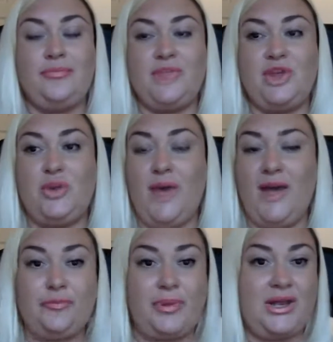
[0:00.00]
you
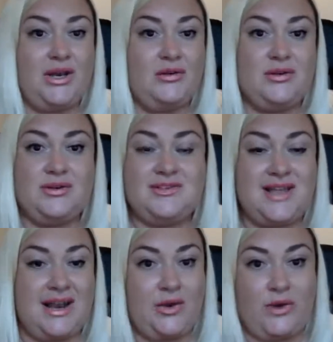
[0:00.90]
have been
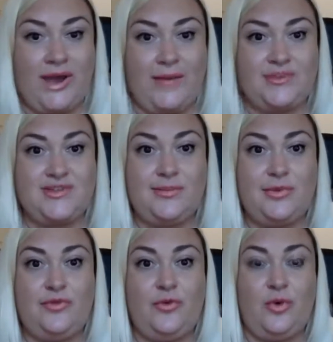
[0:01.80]
selling on Amazon
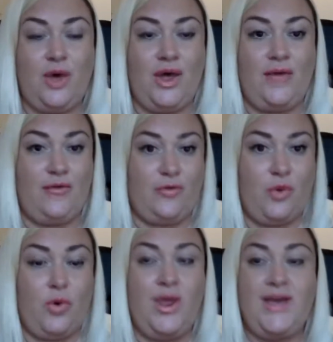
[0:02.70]

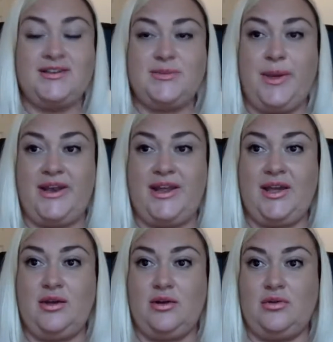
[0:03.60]
before,
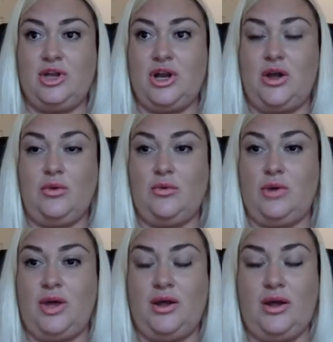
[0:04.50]
depending, you know,
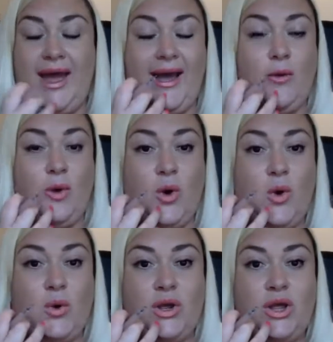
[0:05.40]
how
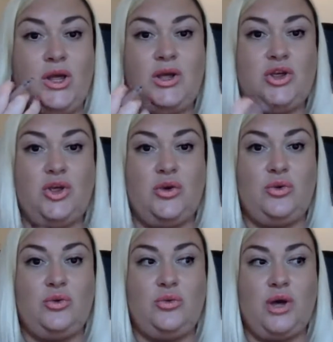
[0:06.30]
long
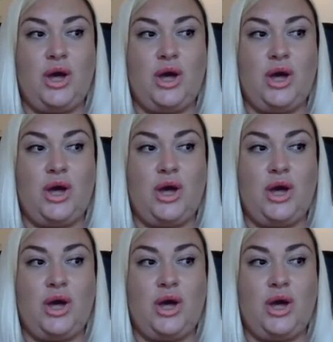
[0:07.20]
you